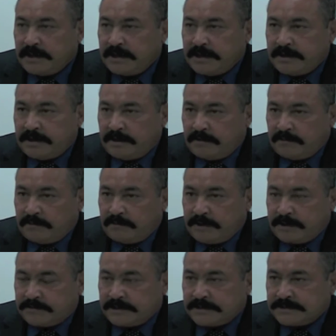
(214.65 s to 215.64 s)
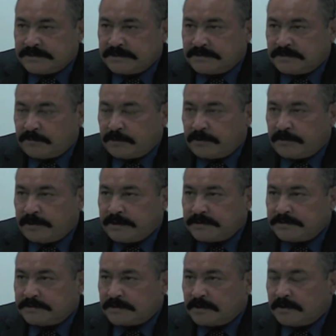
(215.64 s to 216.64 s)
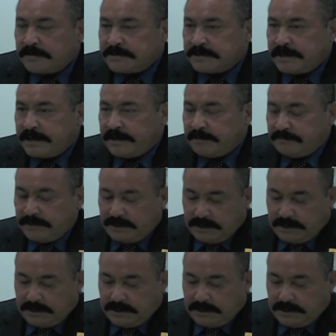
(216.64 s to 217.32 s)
Now, we address these border issues all the time.